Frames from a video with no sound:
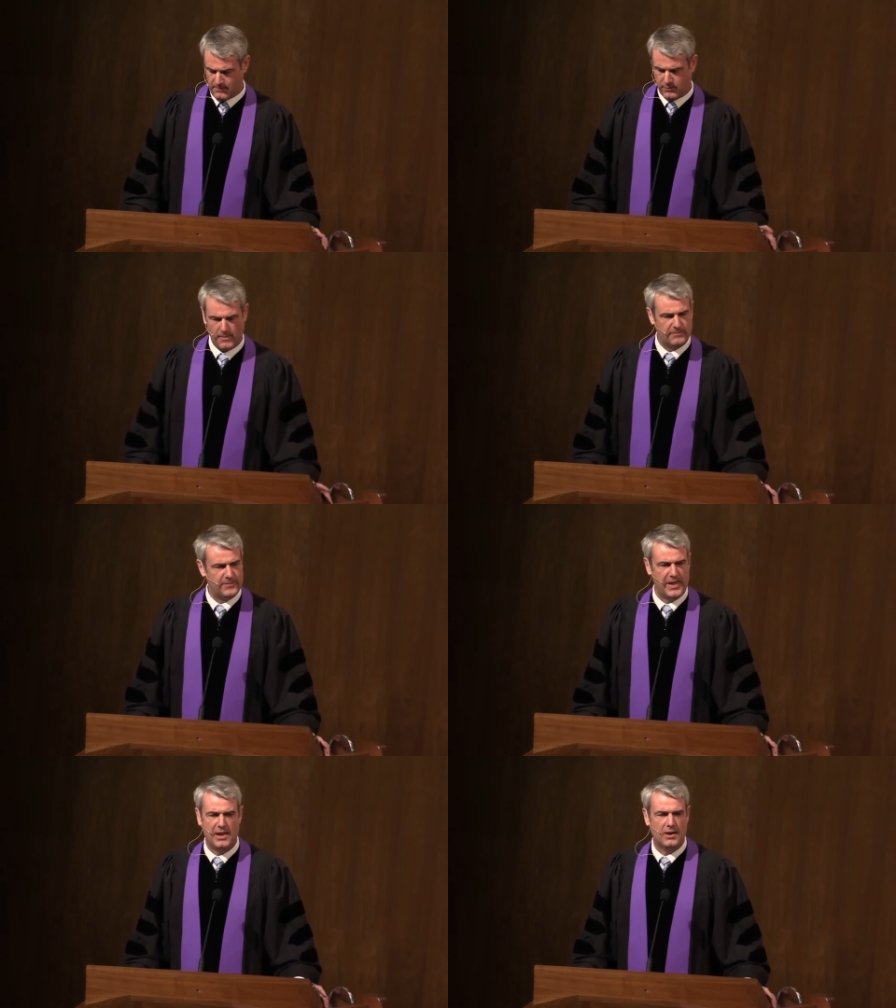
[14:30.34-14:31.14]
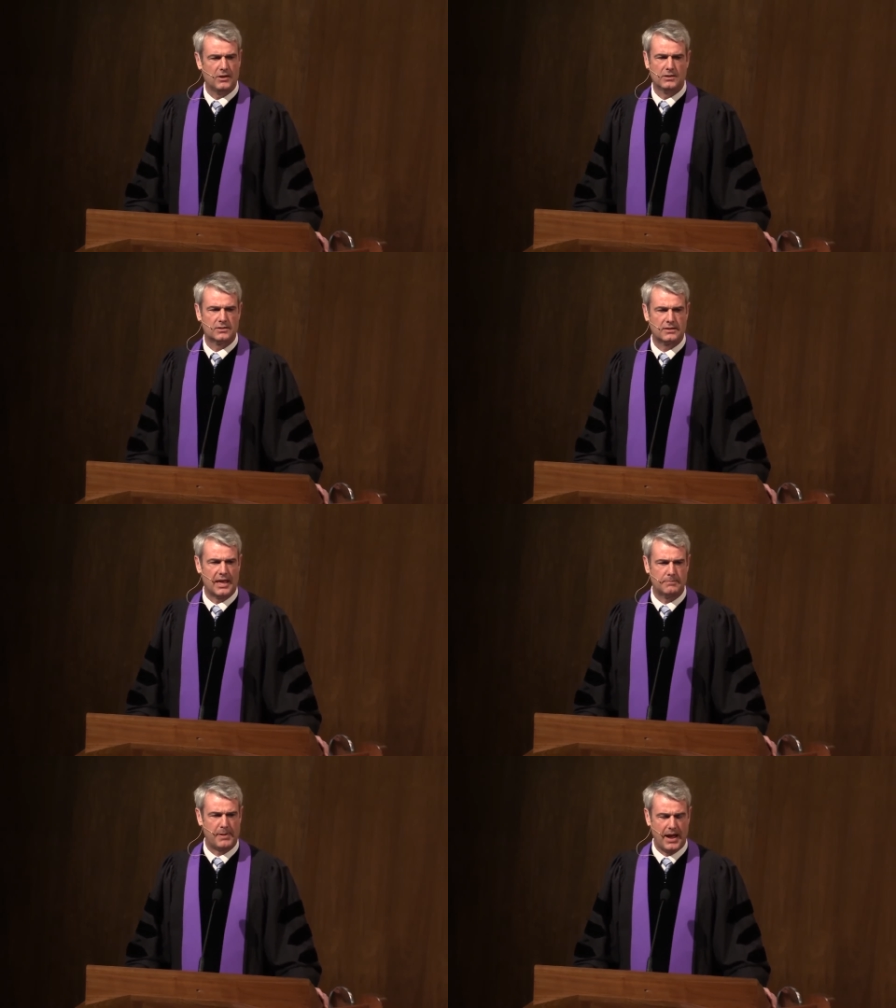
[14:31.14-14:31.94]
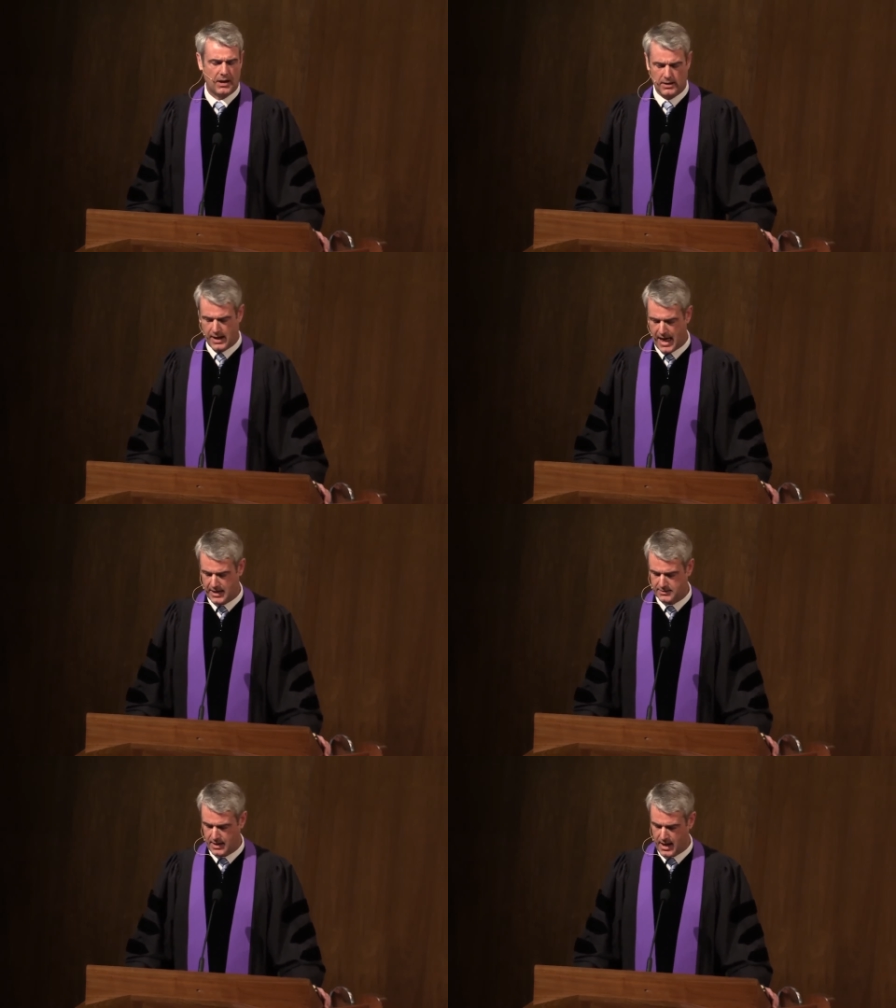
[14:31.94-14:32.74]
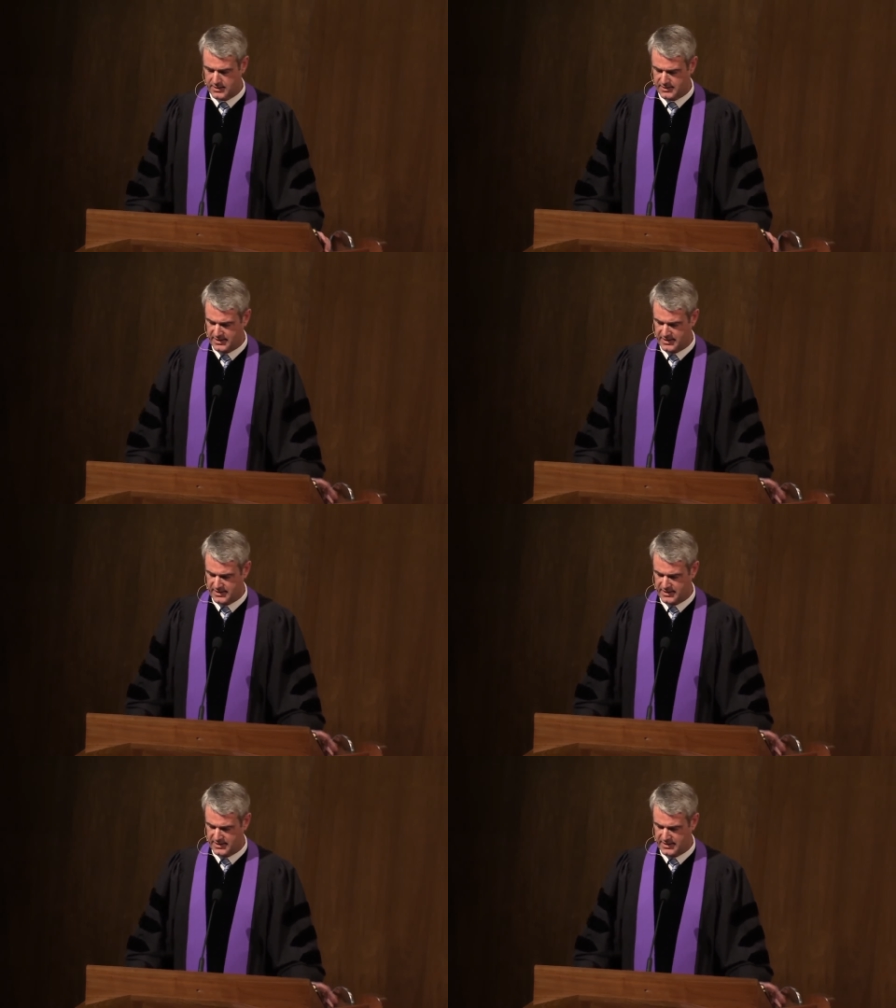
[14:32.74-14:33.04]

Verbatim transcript: from fears that paralyze us,